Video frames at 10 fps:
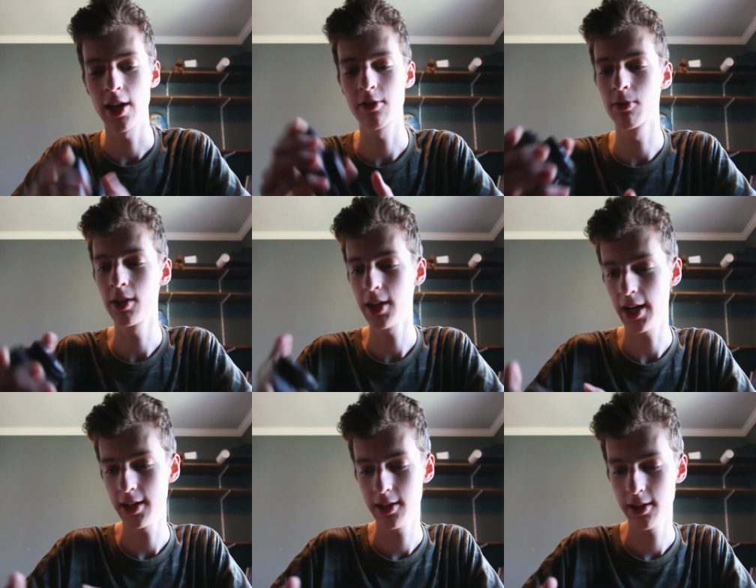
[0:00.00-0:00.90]
that's really
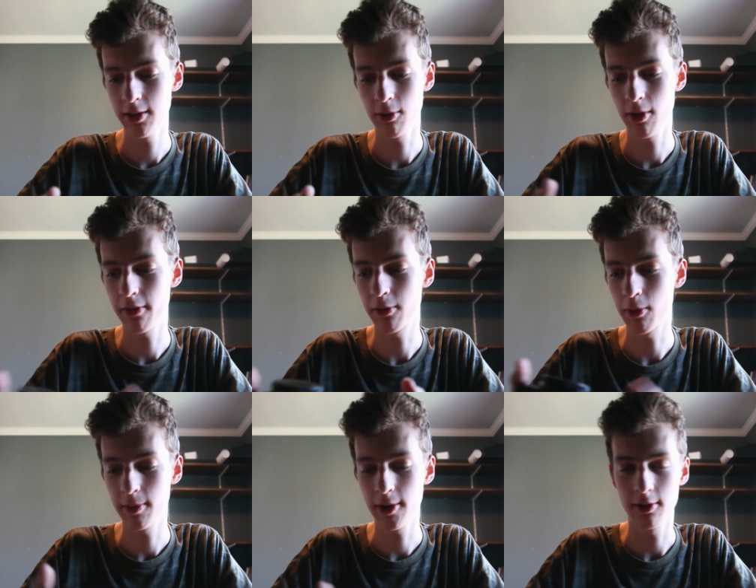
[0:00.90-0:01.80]
handy. You won't have to
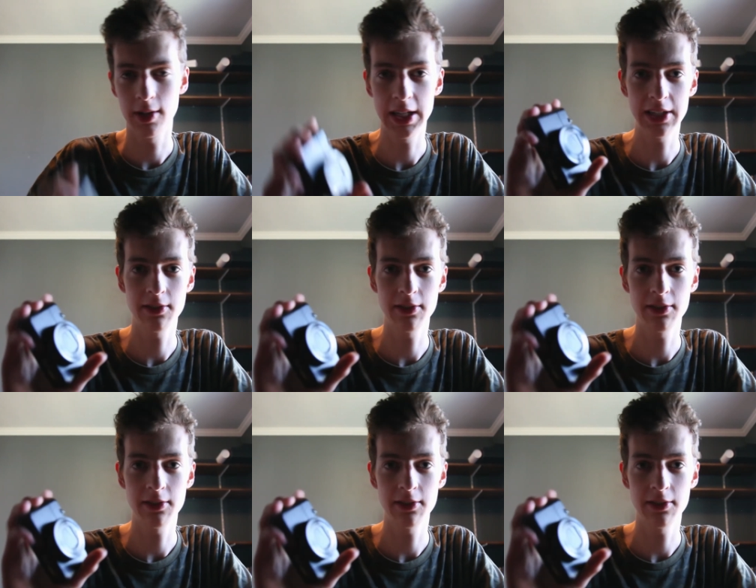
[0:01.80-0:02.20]
worry about it getting